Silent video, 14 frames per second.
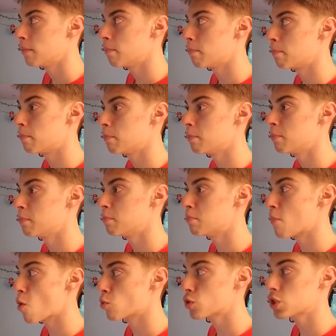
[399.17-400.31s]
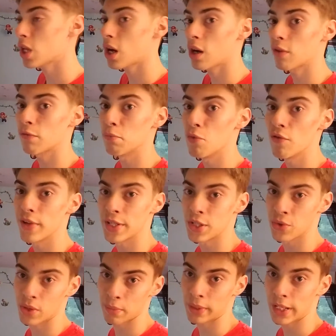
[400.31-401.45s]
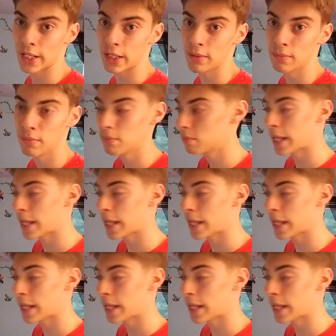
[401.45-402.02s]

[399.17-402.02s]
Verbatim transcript: most of movie 2 completed.